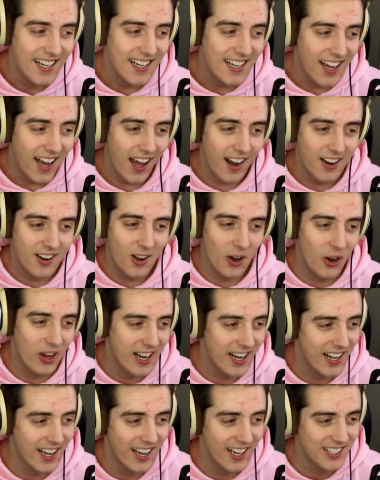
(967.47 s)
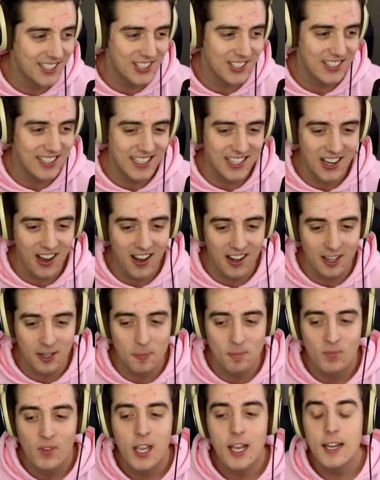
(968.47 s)
I don't know what else you could call them,
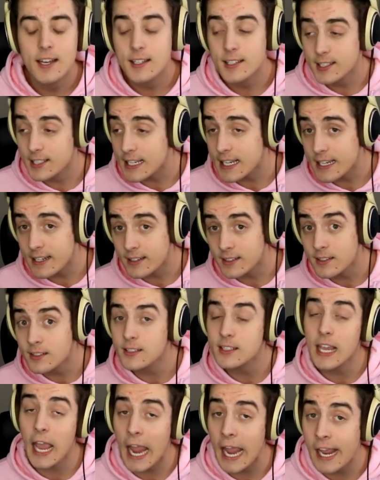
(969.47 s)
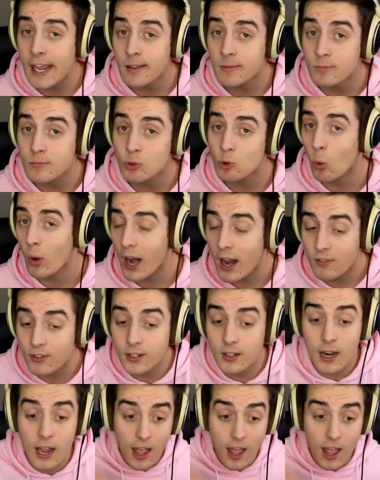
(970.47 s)
scenes, games, whatever